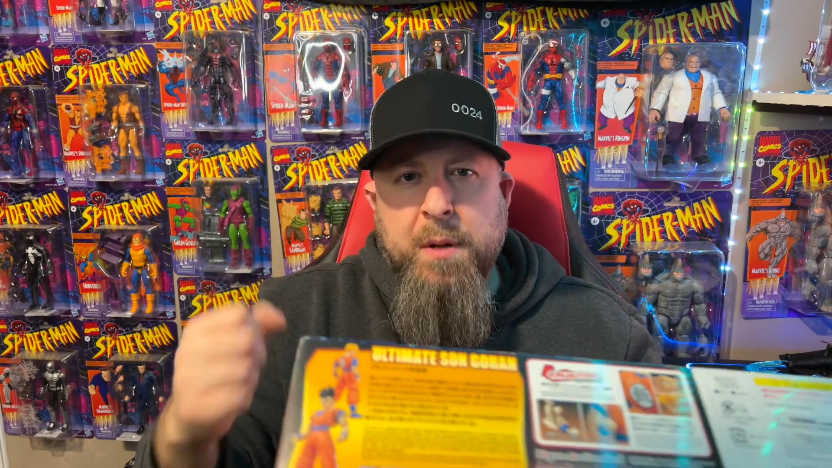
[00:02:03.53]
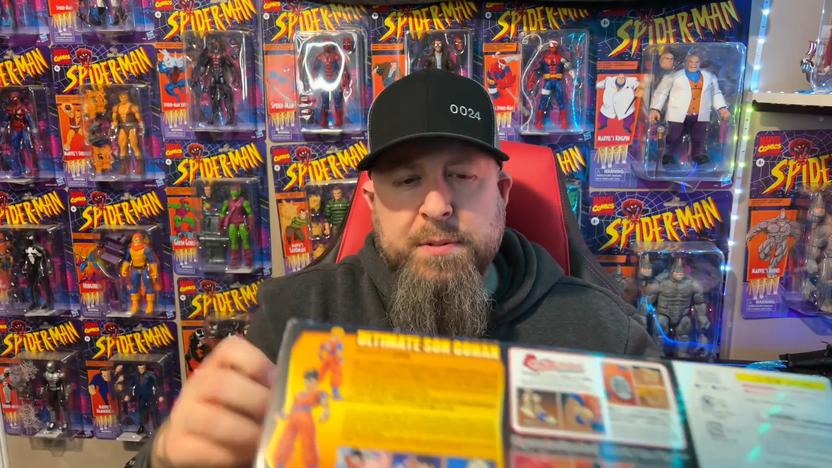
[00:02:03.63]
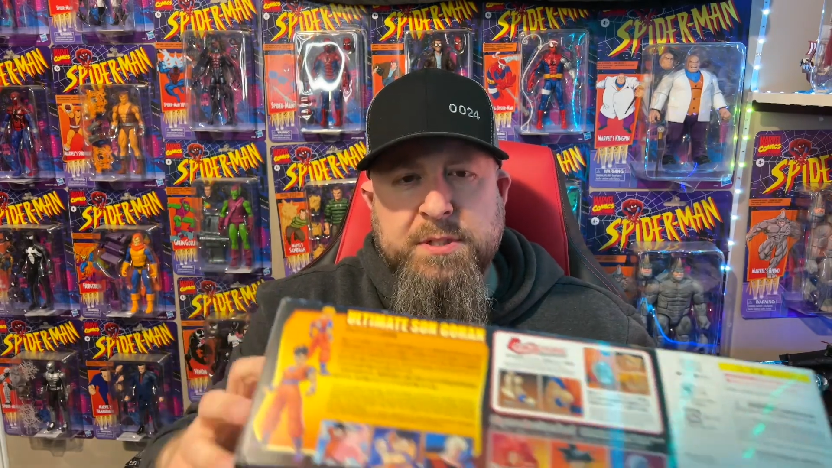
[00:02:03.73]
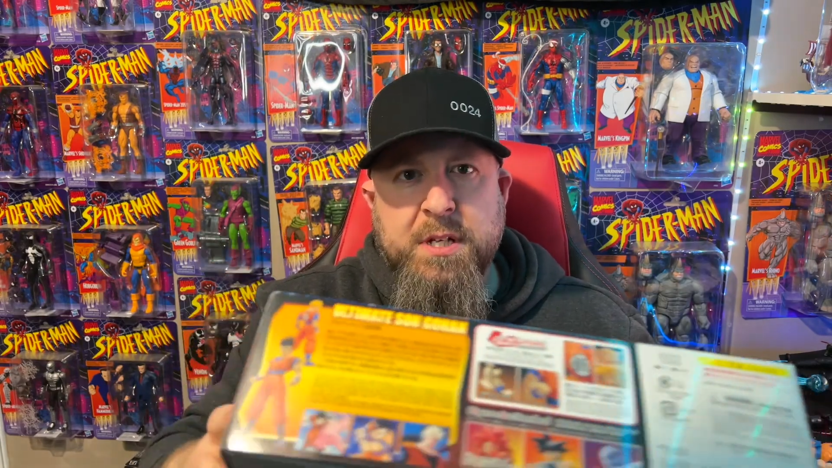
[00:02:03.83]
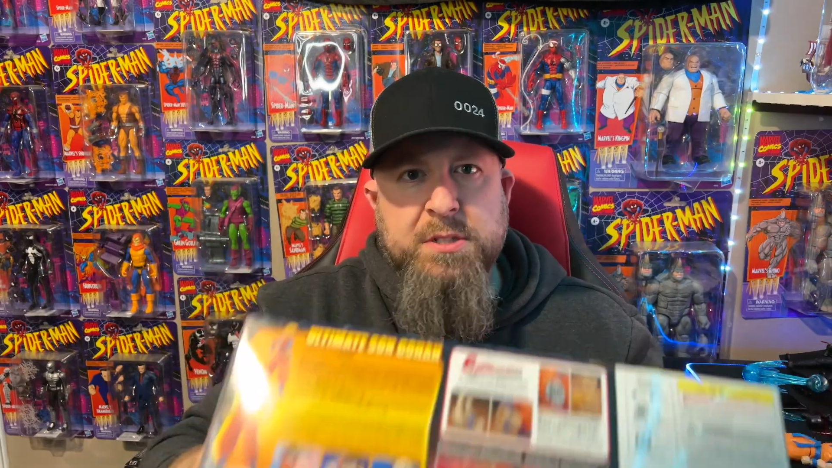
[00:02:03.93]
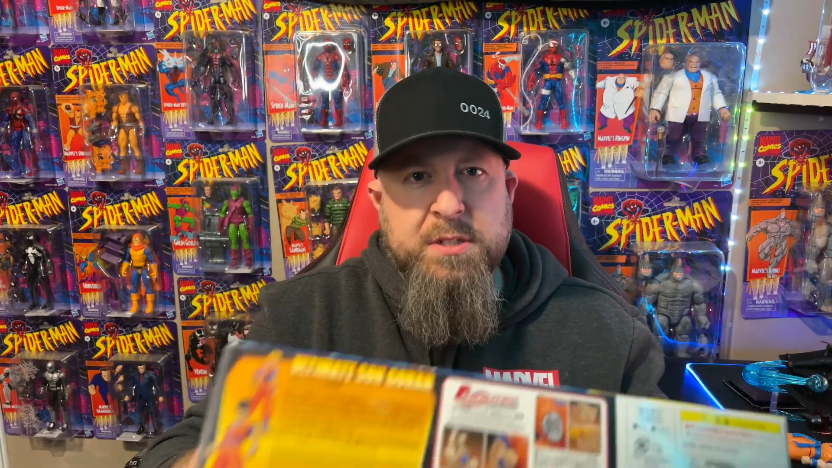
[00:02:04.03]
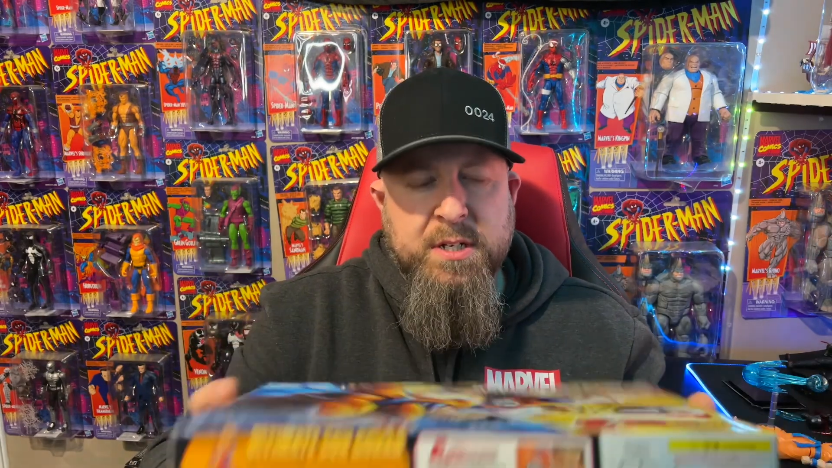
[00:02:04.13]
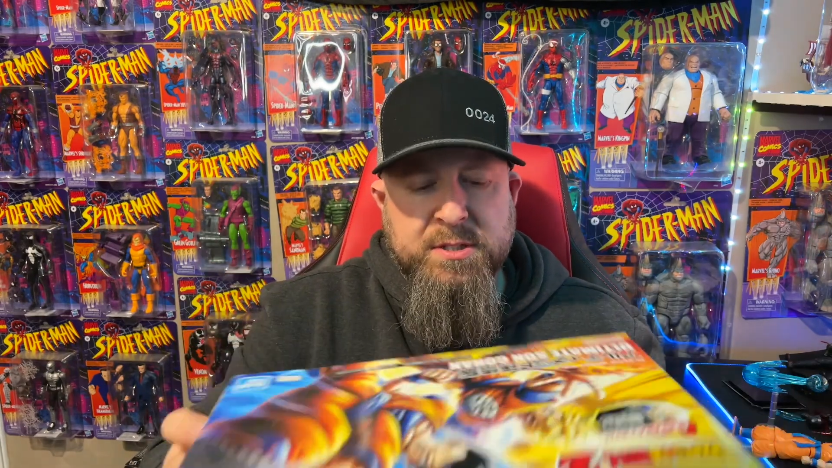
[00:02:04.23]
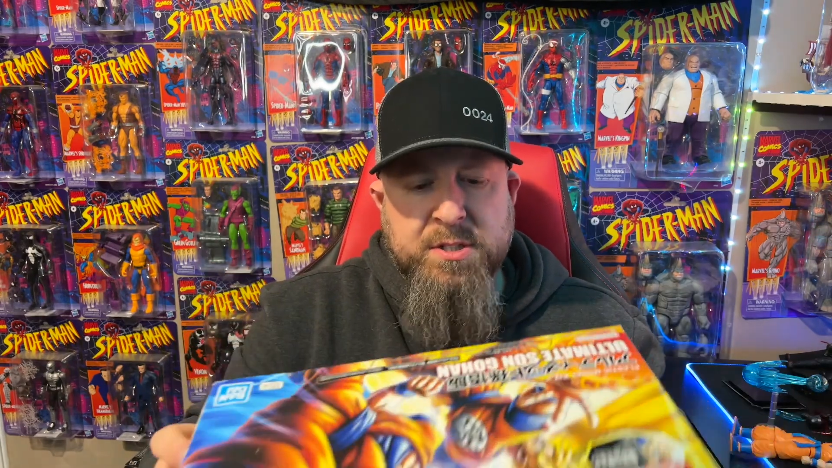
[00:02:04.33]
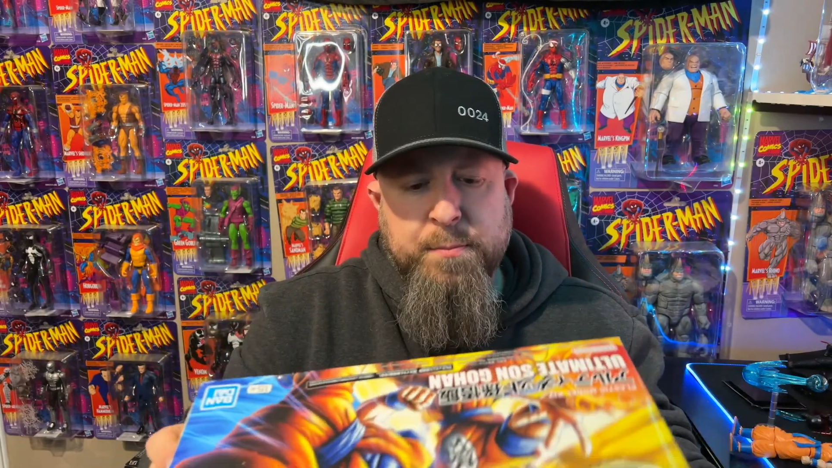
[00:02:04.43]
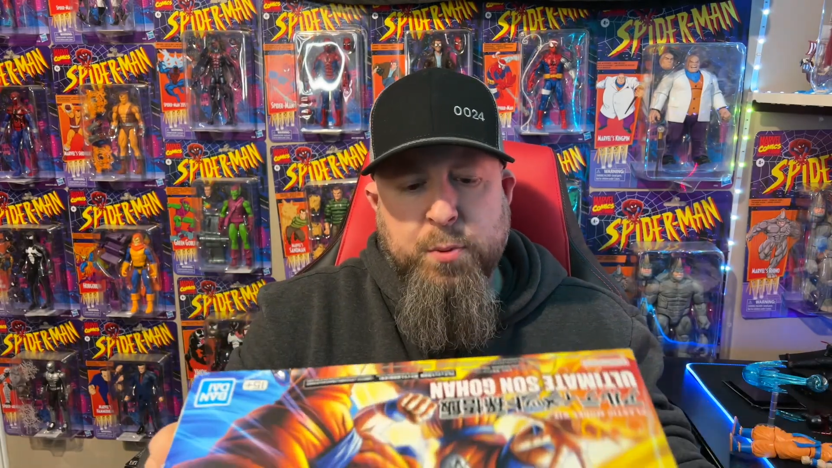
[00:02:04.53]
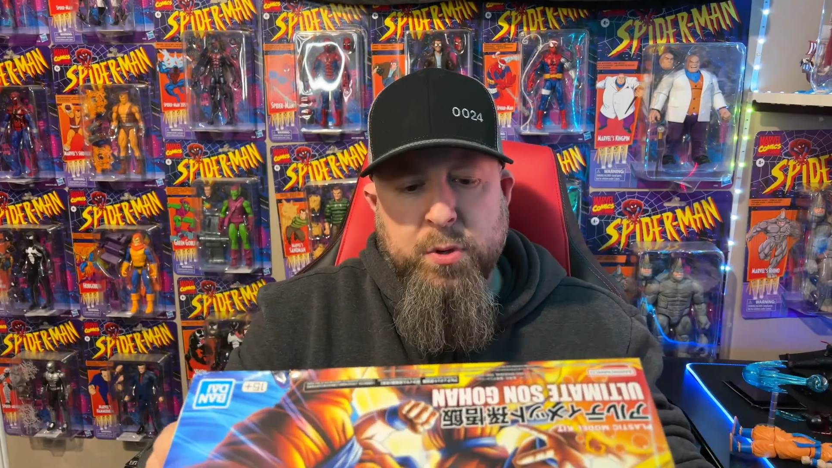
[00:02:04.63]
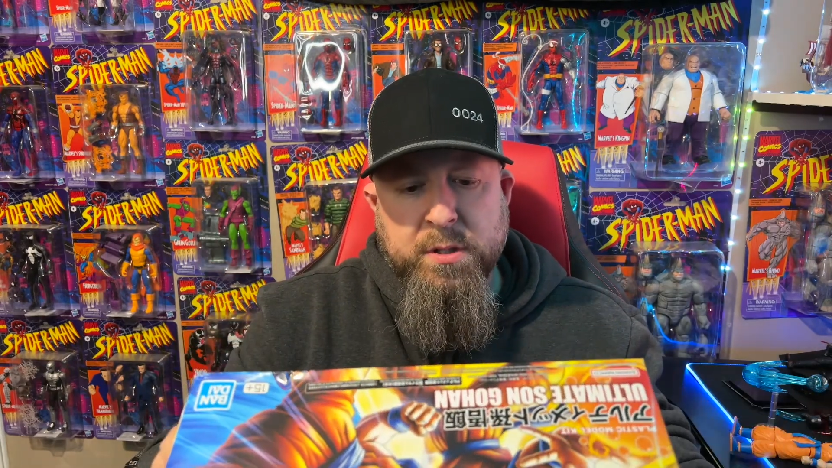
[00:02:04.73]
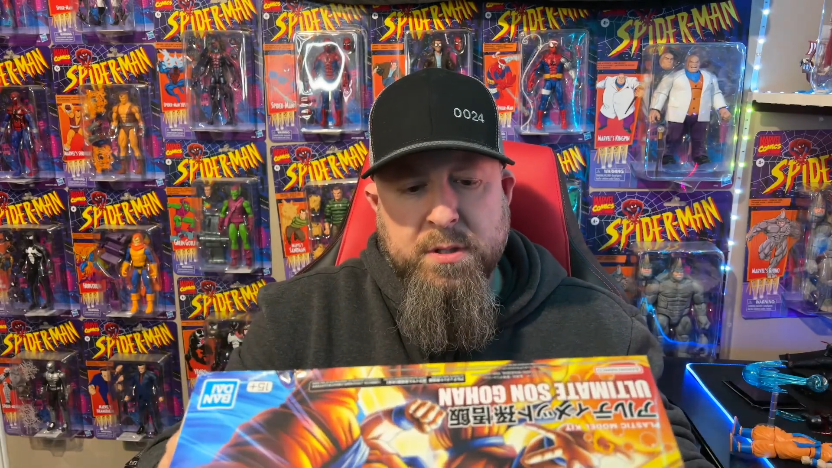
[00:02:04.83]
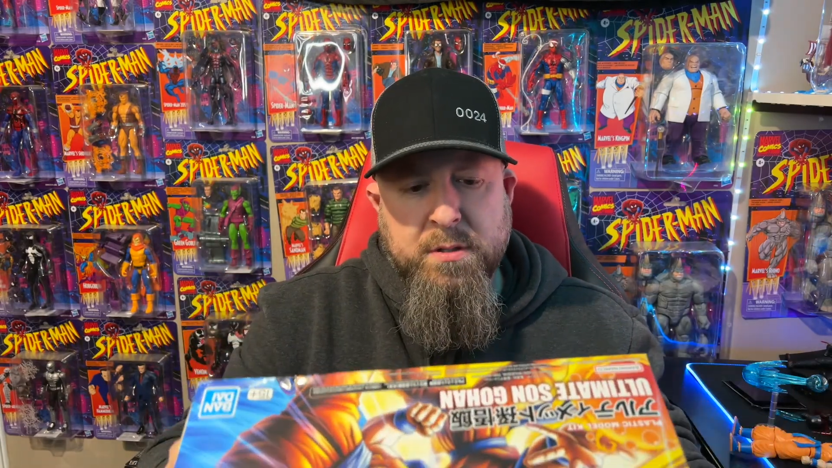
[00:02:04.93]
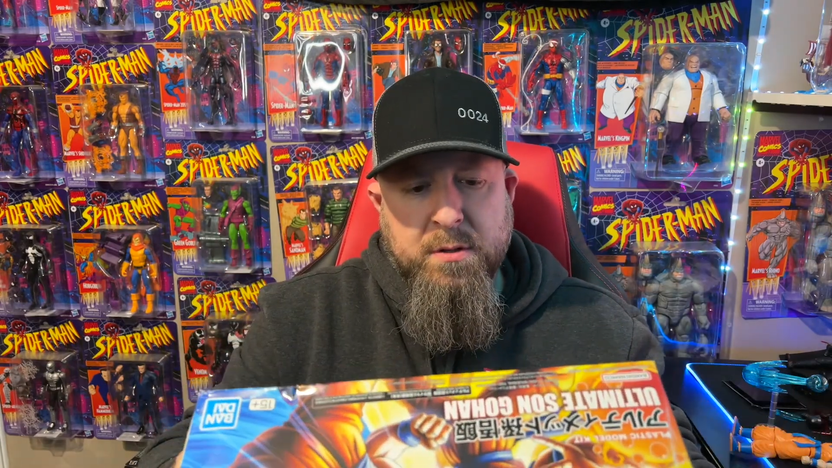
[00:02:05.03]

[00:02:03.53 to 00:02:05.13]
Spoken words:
possession at some point,